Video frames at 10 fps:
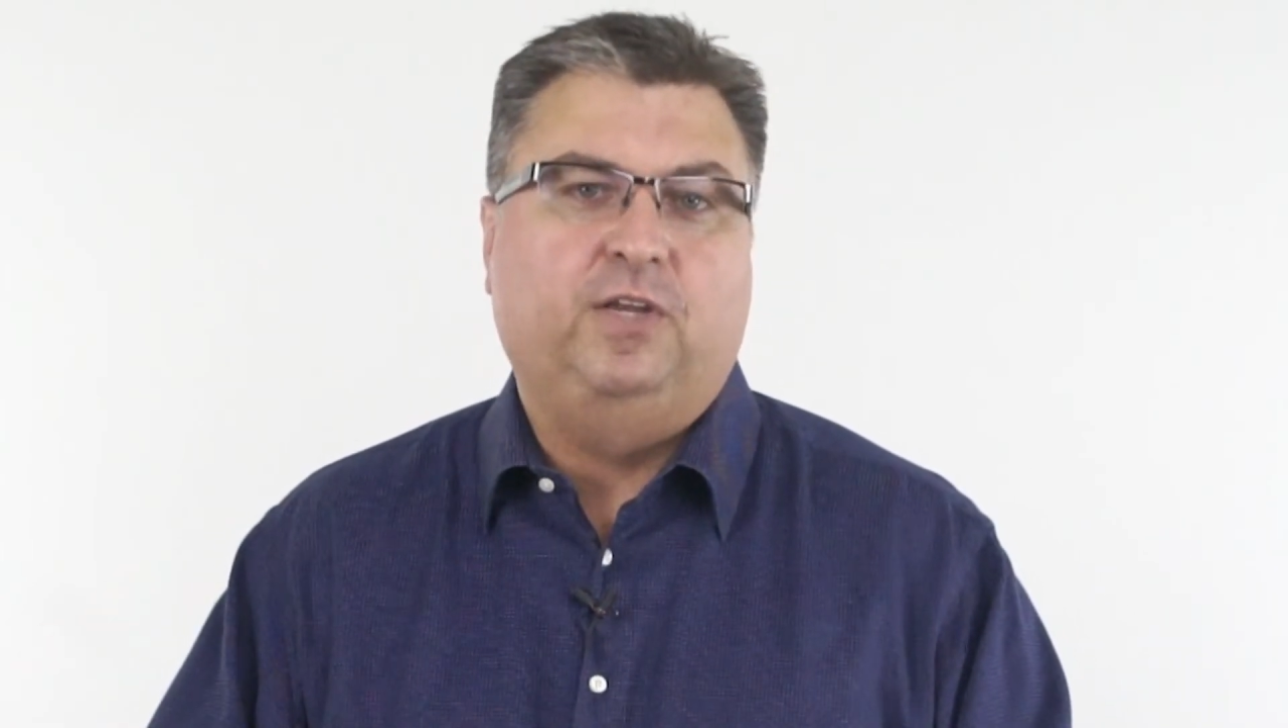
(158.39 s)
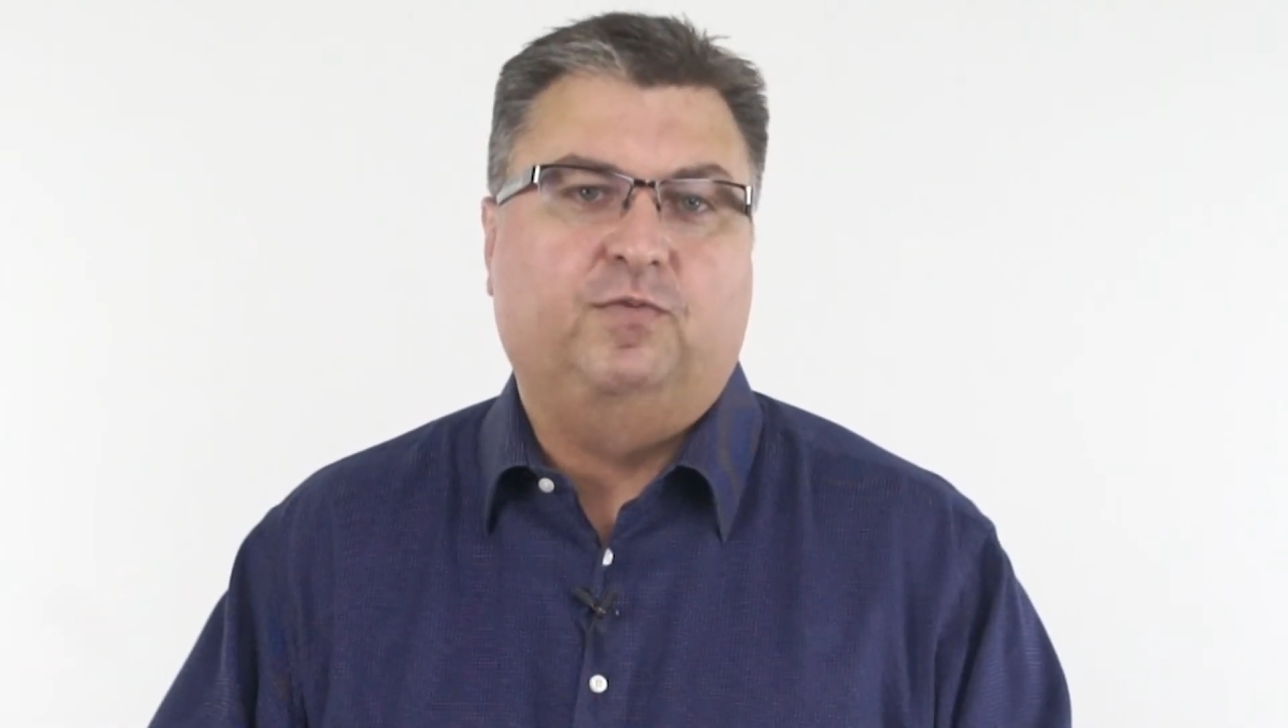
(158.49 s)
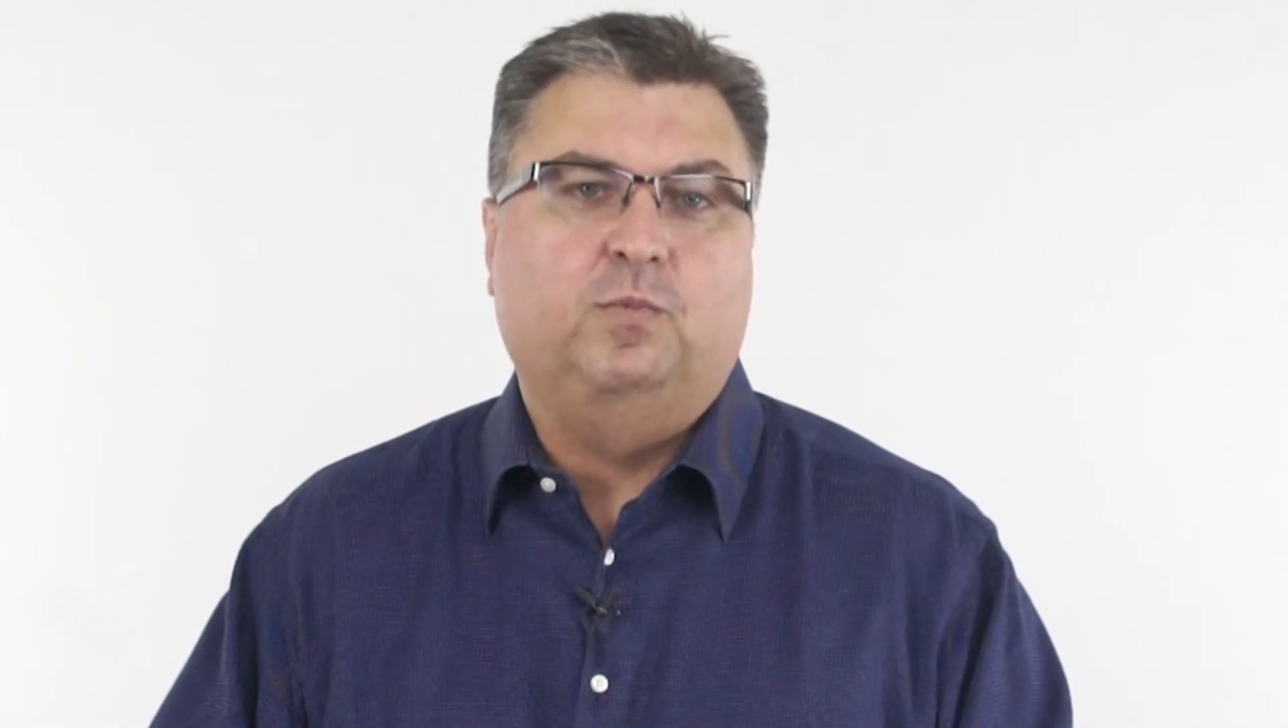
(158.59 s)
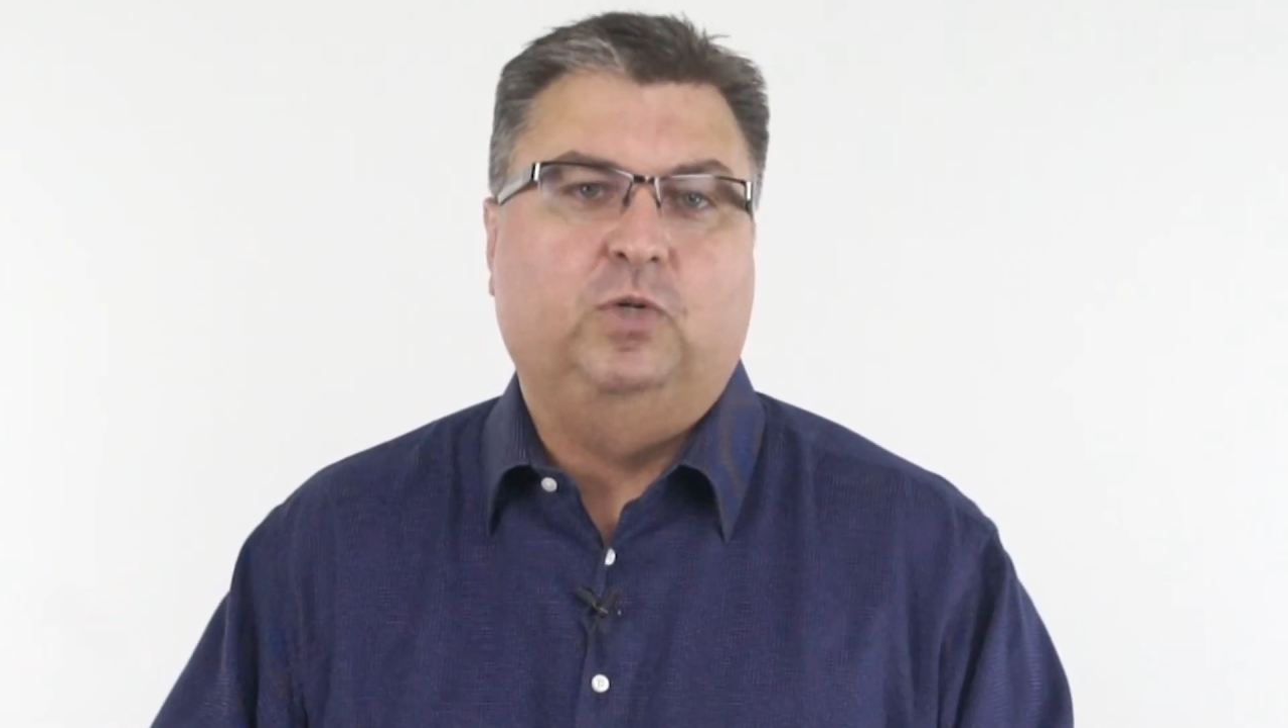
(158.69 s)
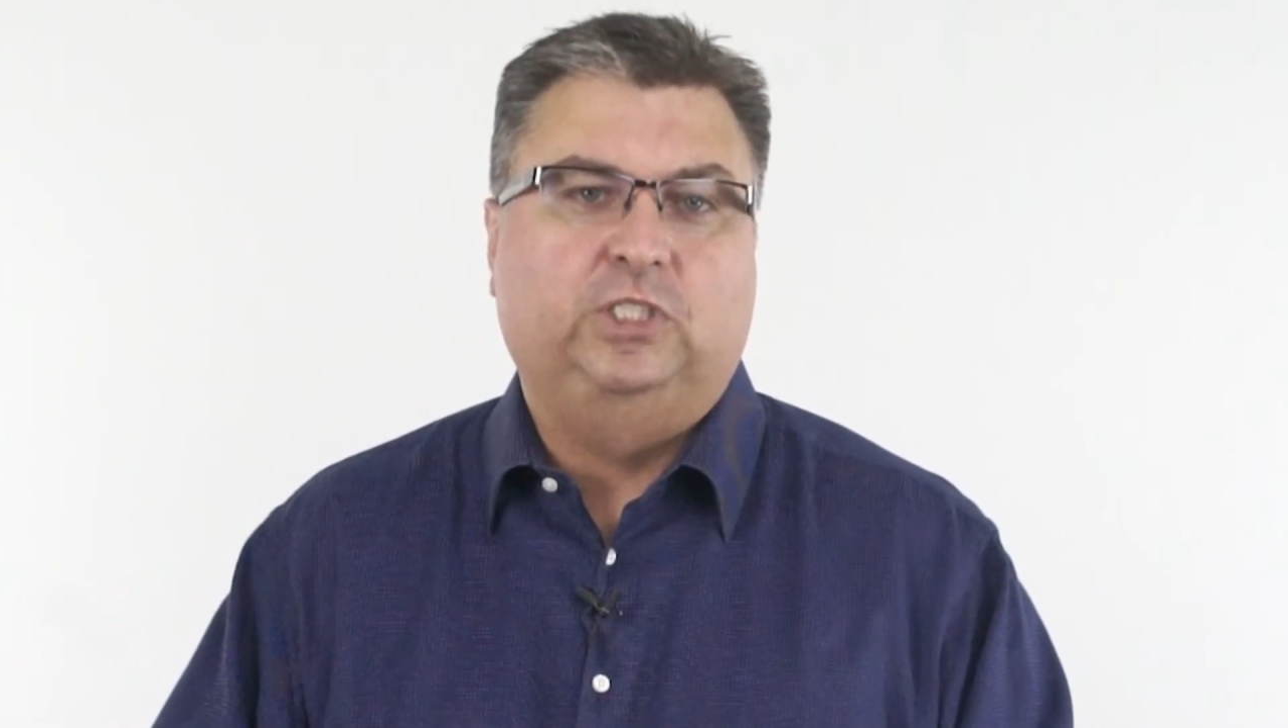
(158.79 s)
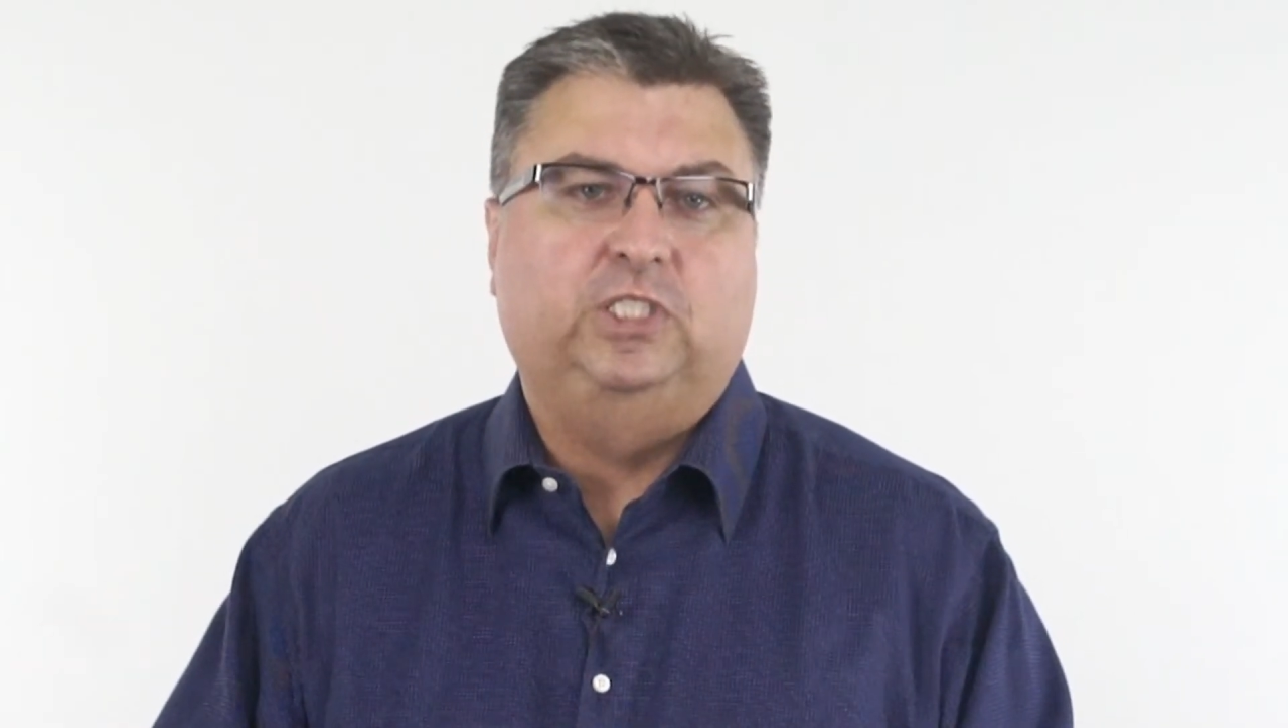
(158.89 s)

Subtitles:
from which